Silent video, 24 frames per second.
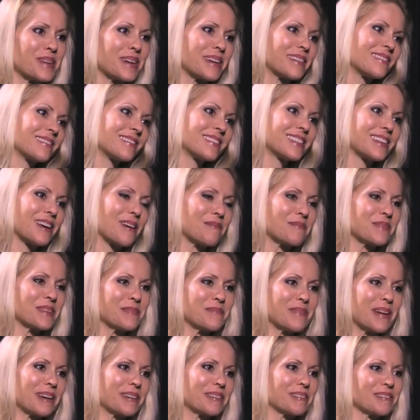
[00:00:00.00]
but tell me
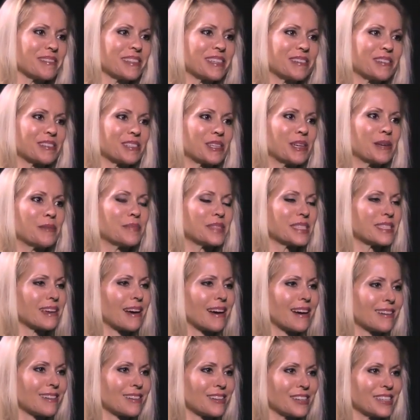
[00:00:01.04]
about your leadership
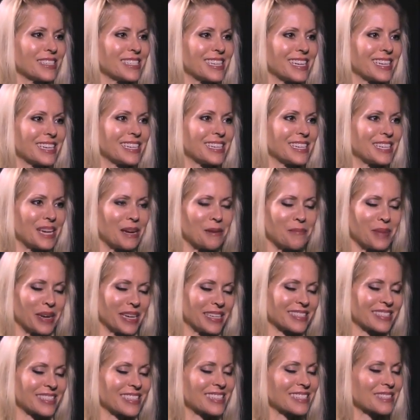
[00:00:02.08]
style on a day to day
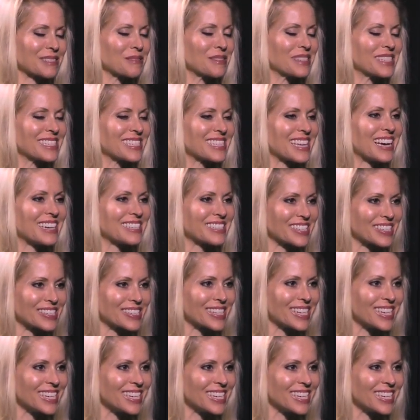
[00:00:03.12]
basis. What does that look